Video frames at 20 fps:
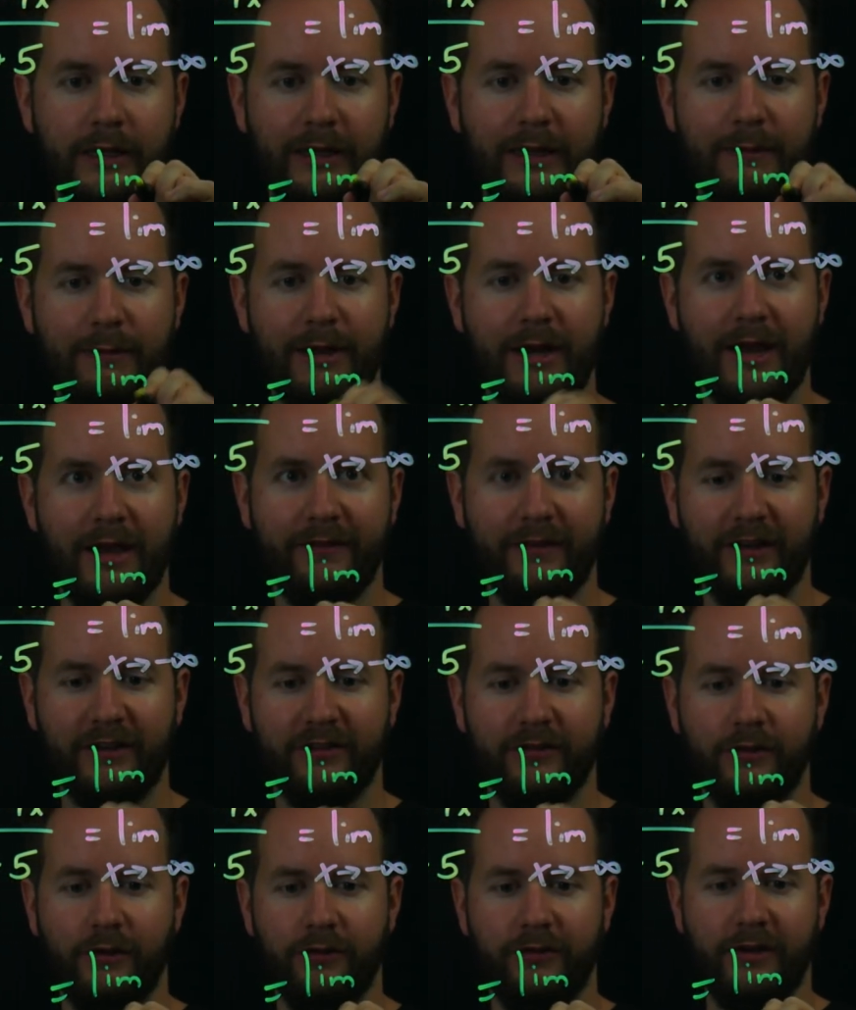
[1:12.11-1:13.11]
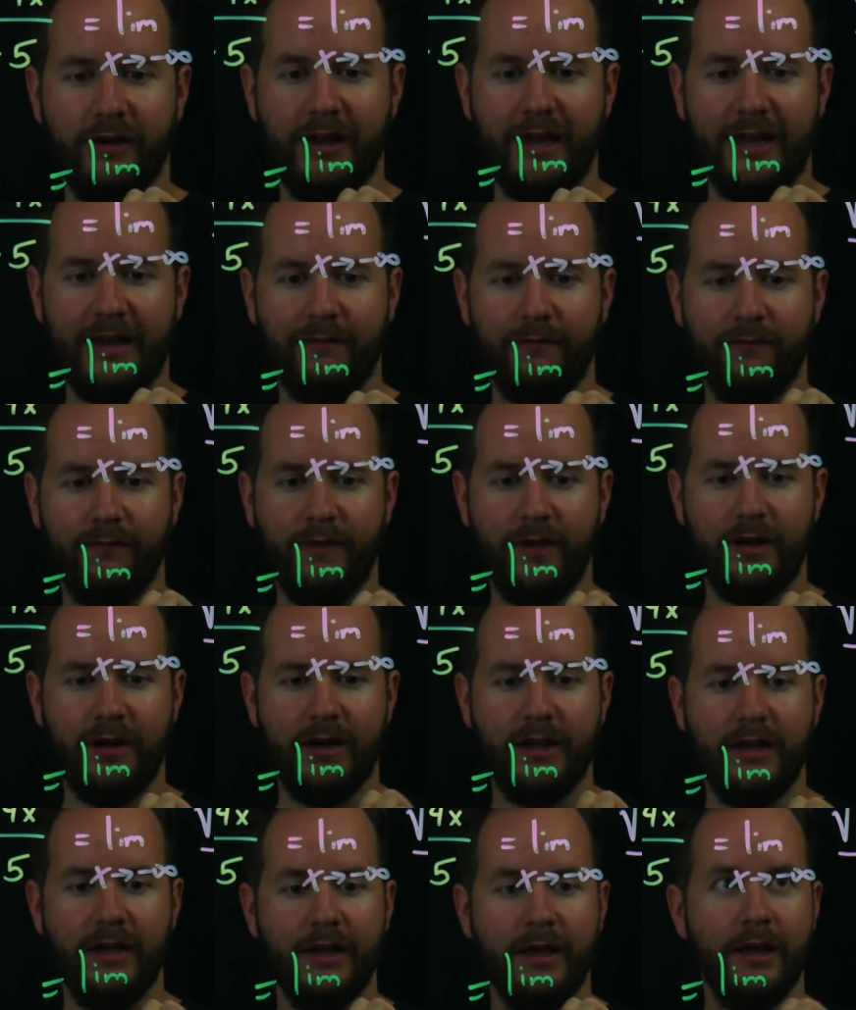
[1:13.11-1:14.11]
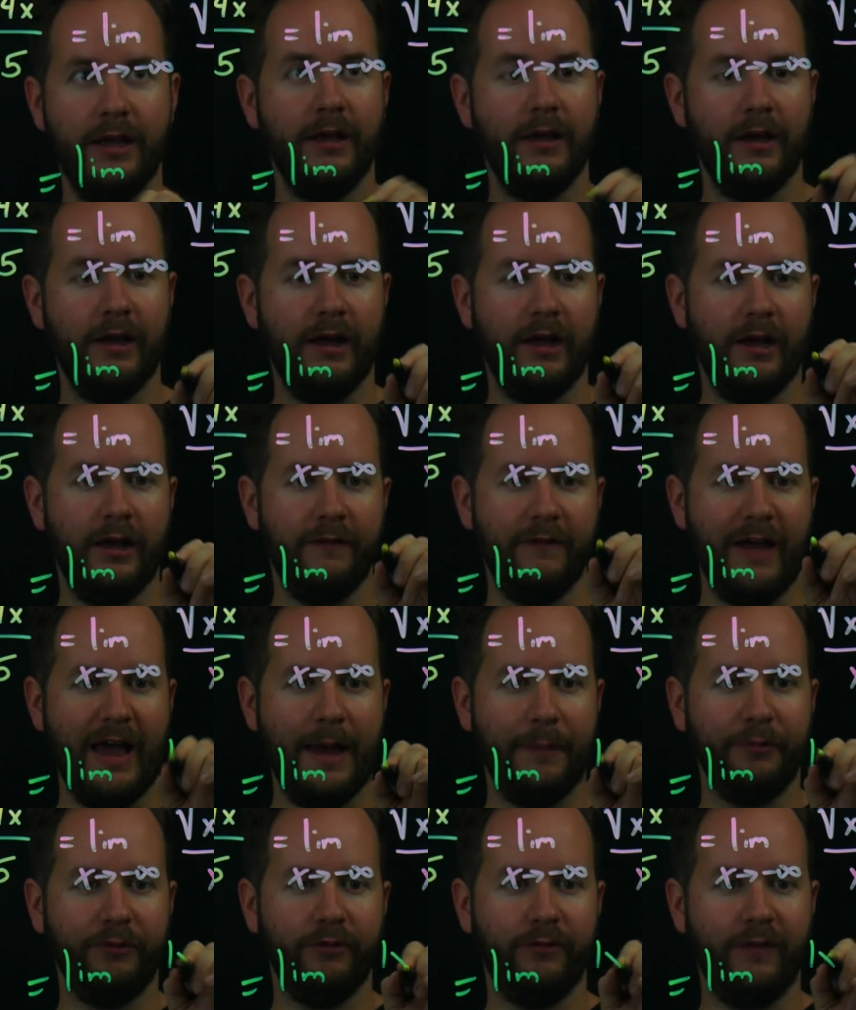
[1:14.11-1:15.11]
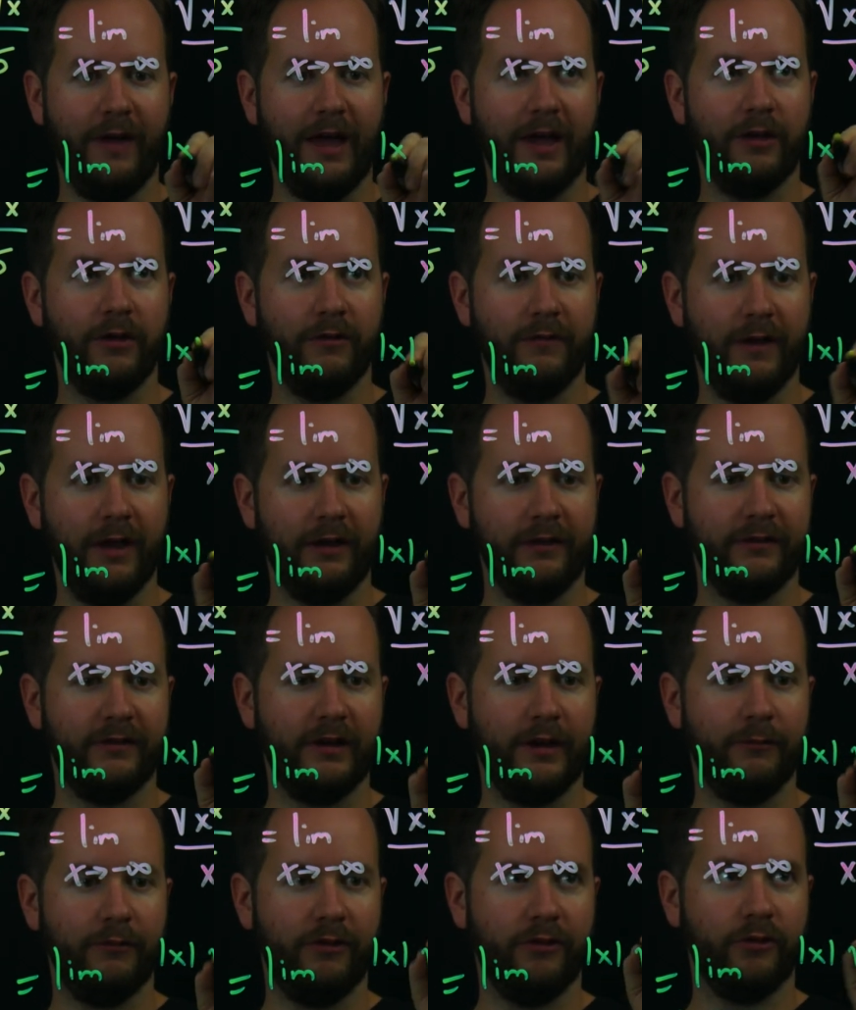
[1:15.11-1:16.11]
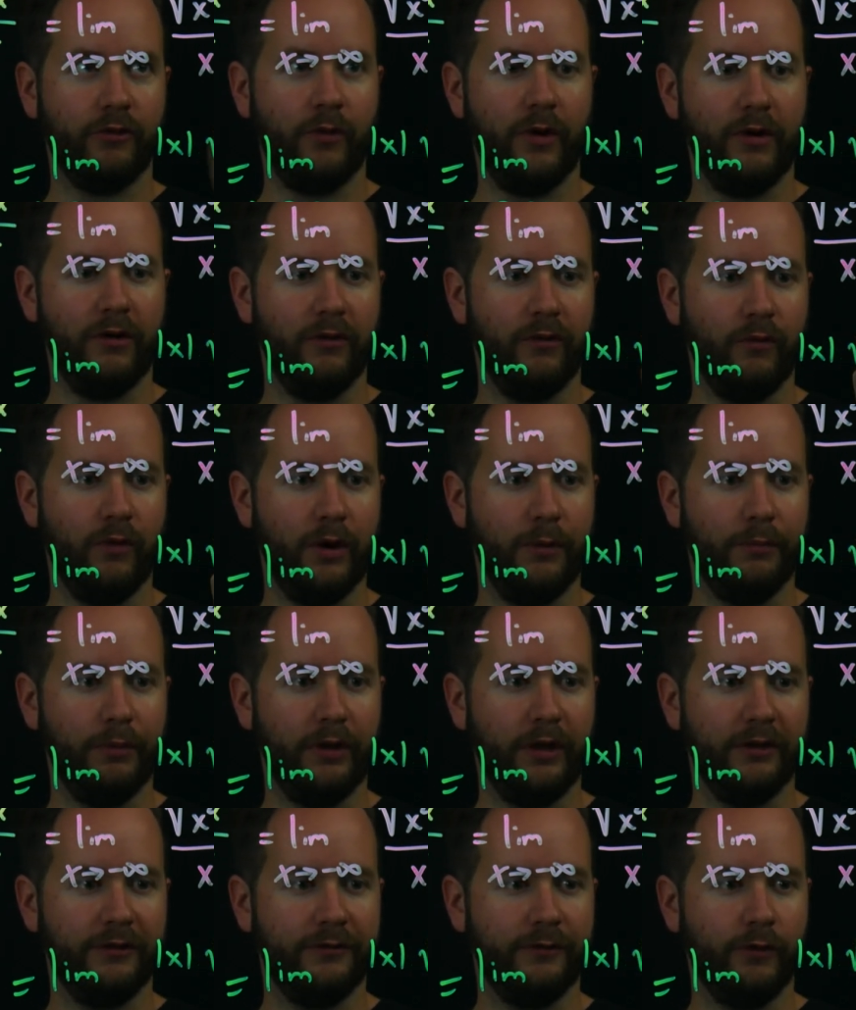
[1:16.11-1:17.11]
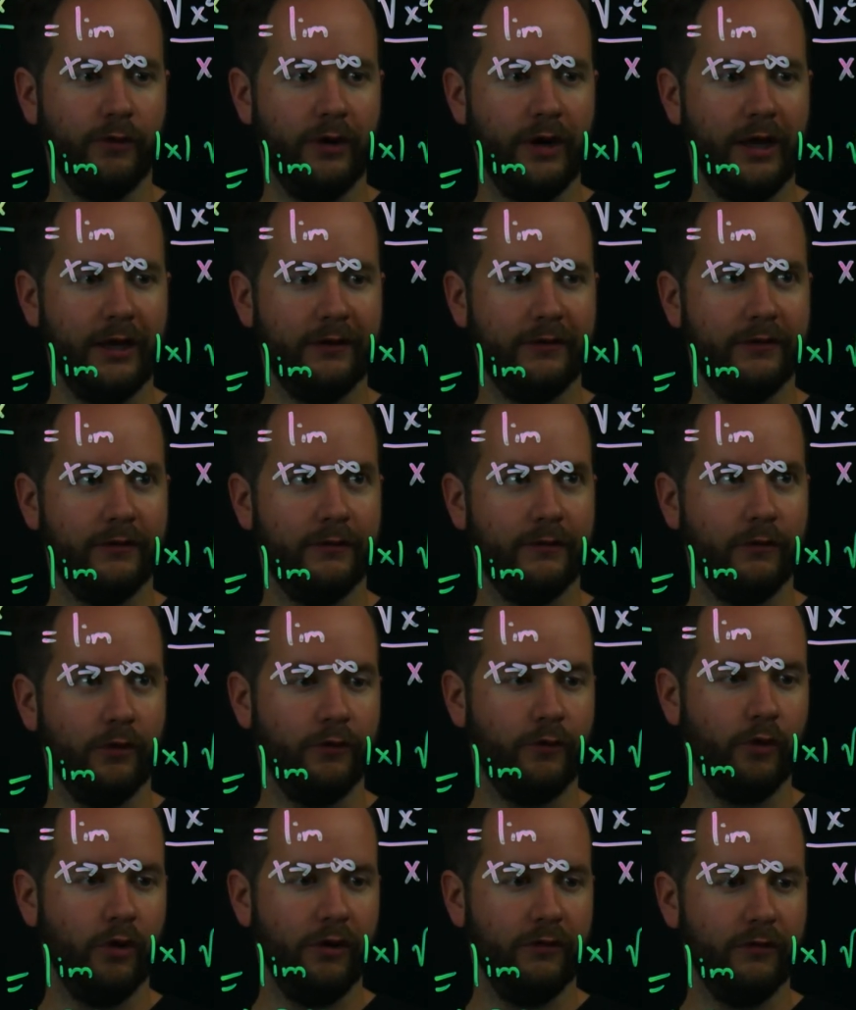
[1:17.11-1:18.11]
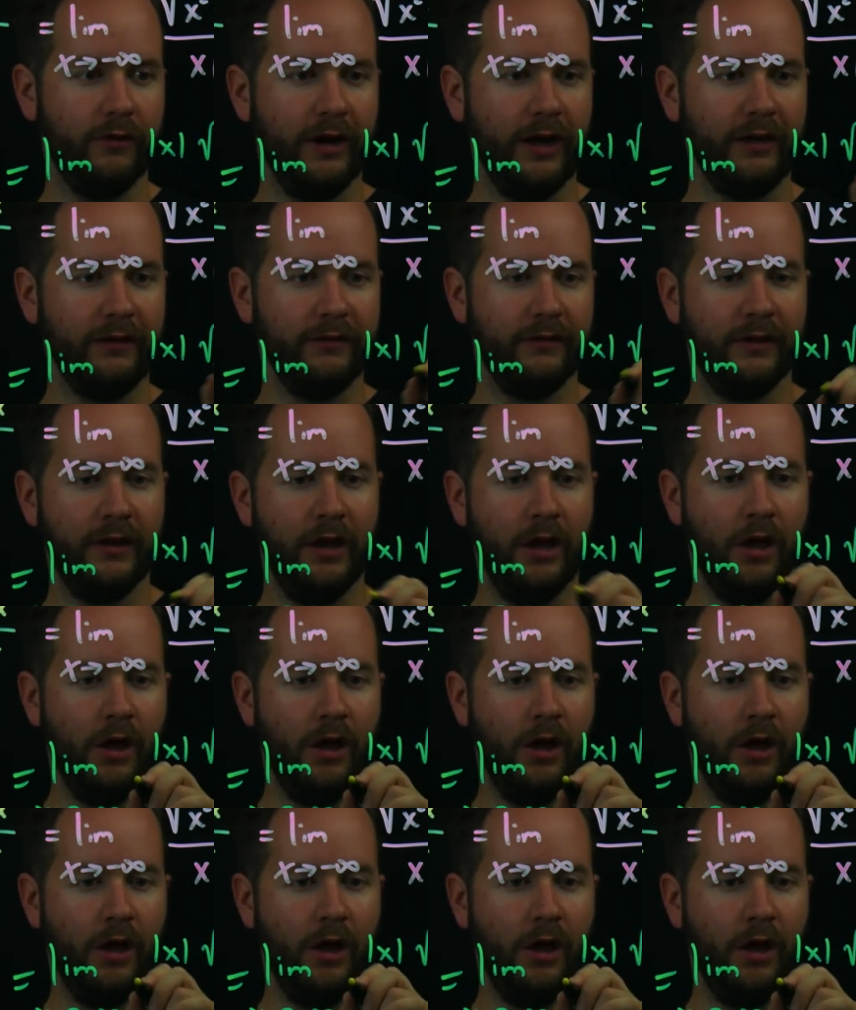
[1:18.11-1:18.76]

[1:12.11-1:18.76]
Limit as x goes to negative infinity of absolute value of x times the square root of 1 plus 4x, or 4 over x,